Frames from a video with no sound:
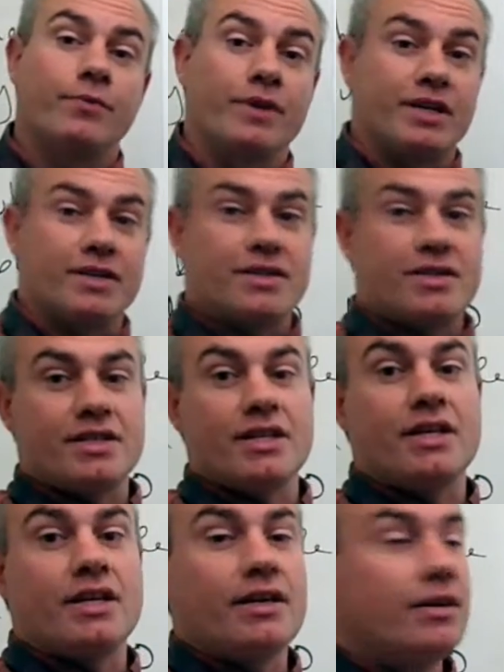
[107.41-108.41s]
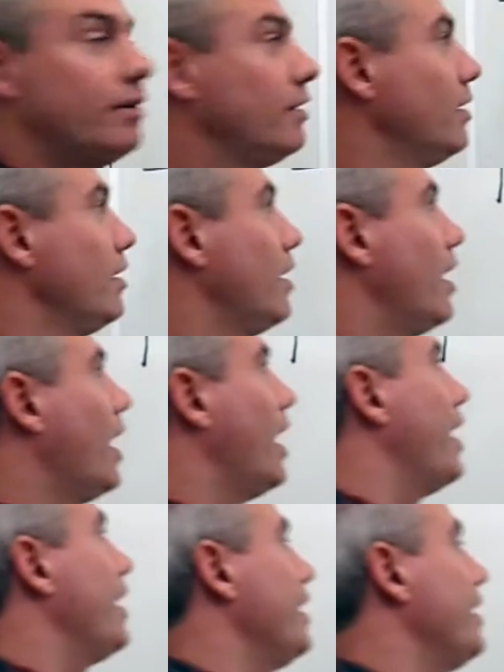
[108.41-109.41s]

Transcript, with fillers: We can see, uh,